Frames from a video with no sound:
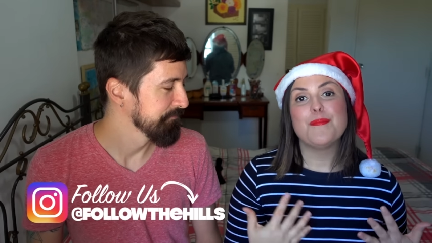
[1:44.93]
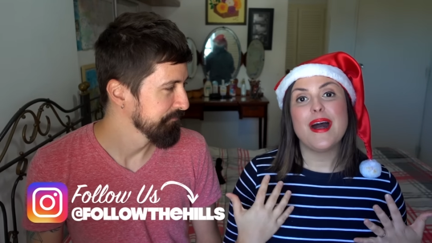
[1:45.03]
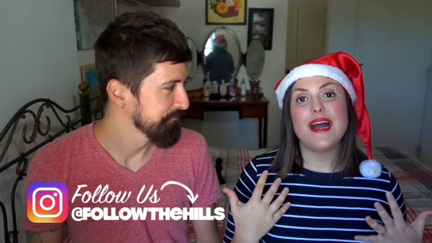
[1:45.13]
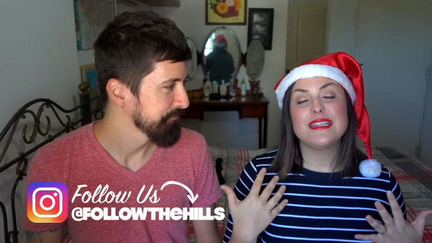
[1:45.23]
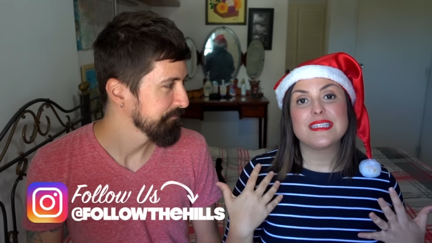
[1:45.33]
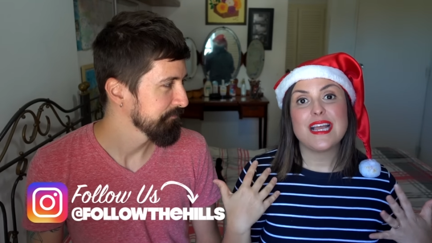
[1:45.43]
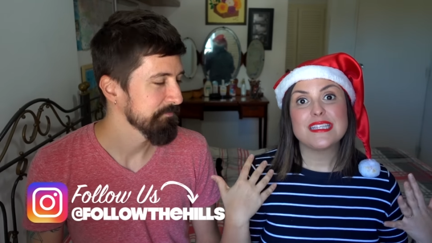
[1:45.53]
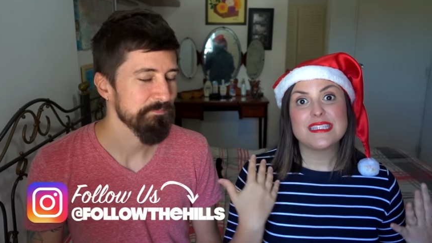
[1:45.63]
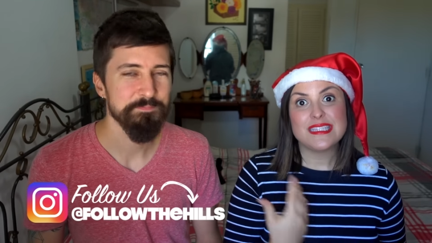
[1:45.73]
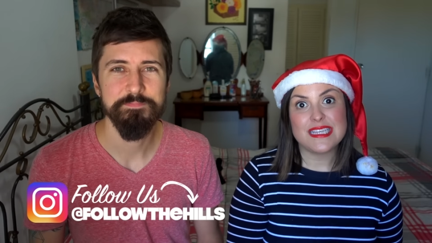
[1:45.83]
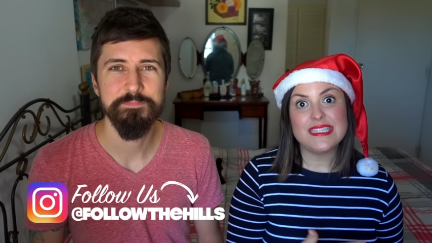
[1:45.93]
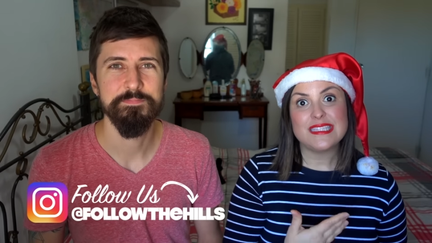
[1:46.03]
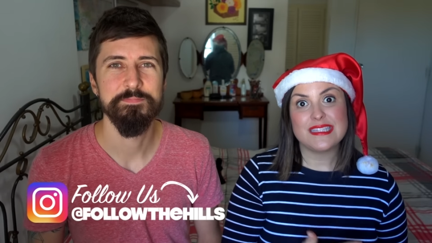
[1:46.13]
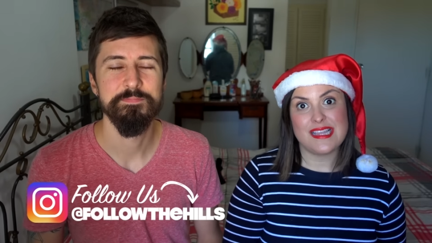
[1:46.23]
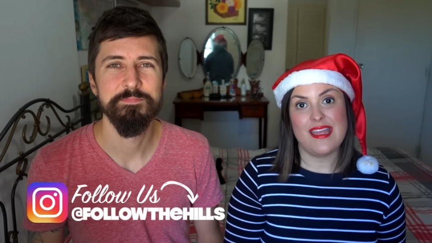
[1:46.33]
Speaker 1: but since
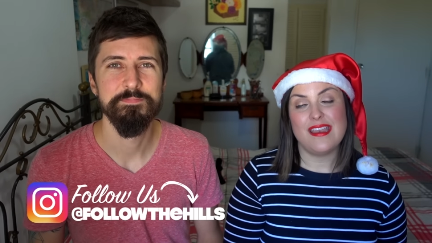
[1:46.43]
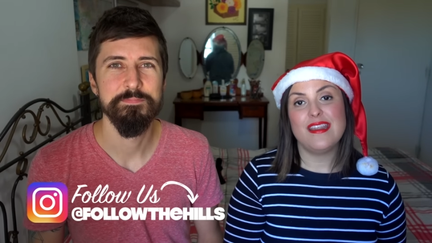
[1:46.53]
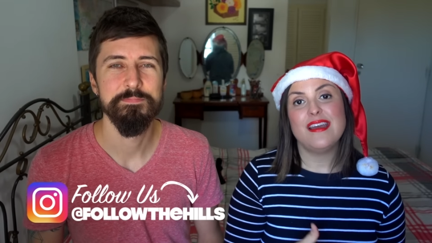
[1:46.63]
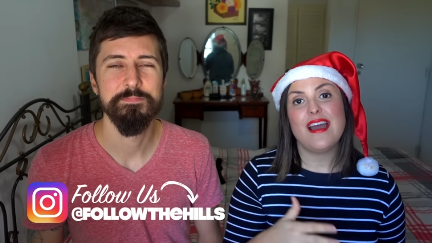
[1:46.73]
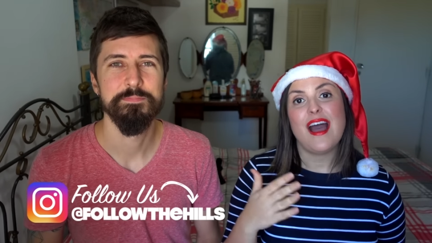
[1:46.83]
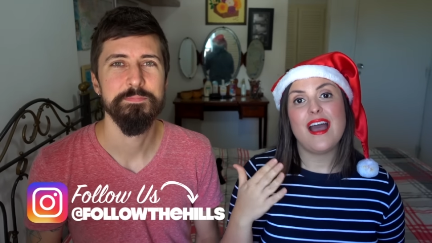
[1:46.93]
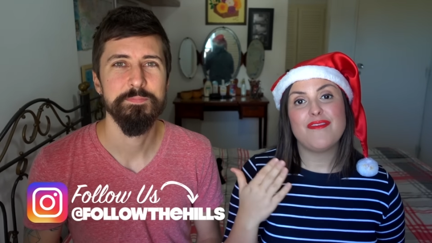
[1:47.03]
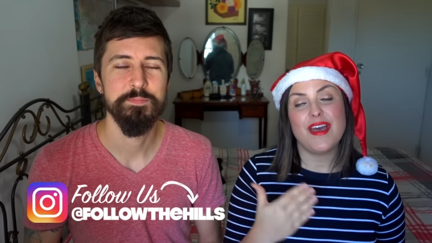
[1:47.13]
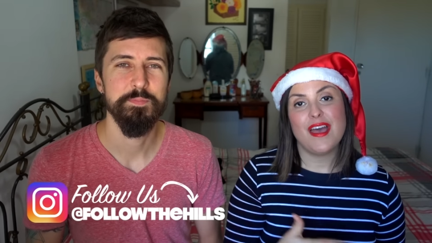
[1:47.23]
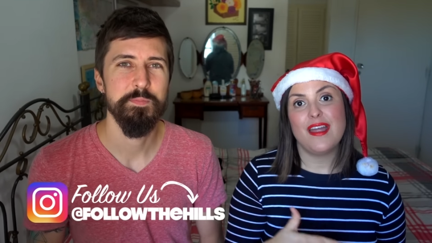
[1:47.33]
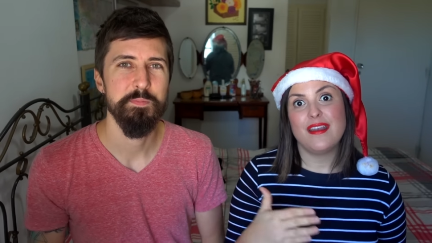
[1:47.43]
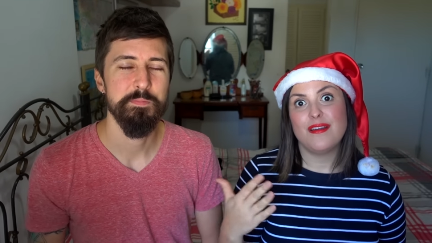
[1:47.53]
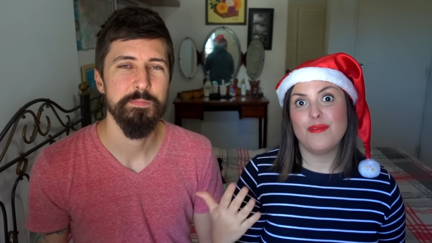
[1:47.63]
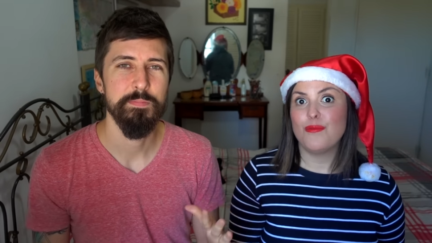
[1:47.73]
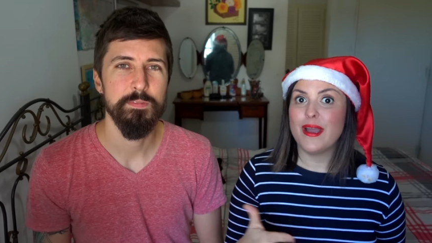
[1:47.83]
then, I've
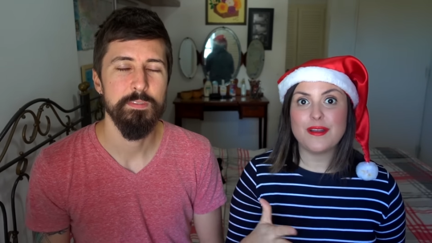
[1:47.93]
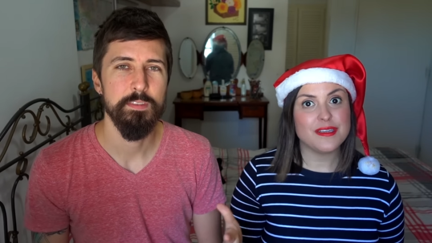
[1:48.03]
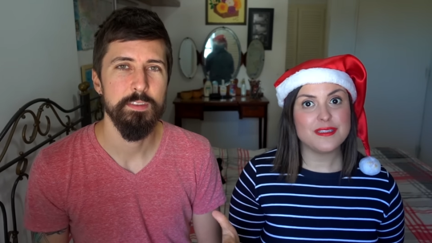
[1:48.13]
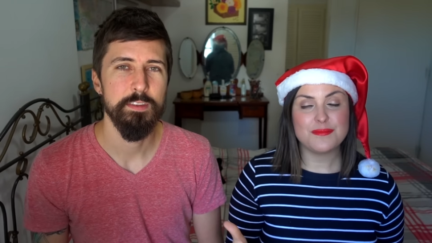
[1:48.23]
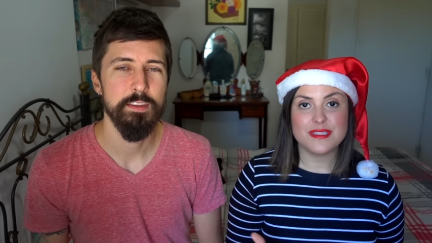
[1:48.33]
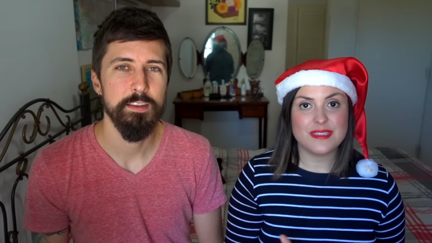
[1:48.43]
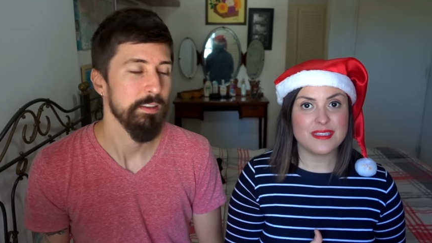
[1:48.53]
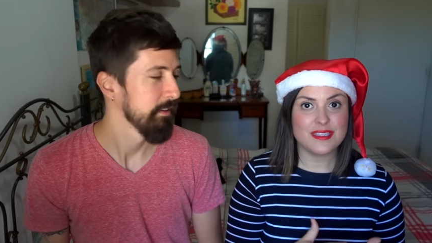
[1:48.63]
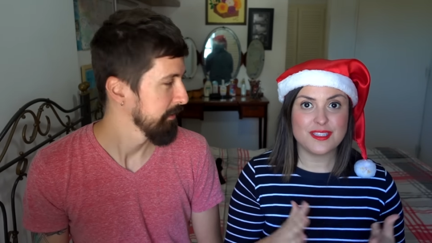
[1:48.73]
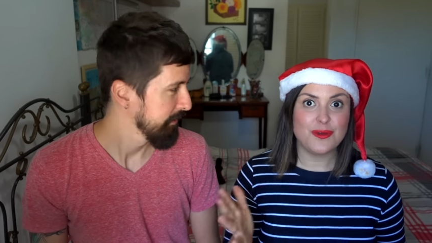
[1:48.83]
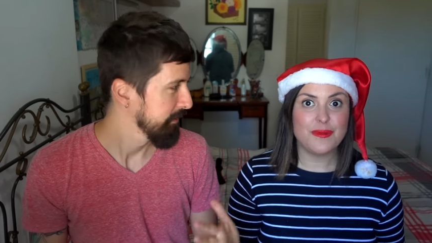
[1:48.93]
had White Christmas so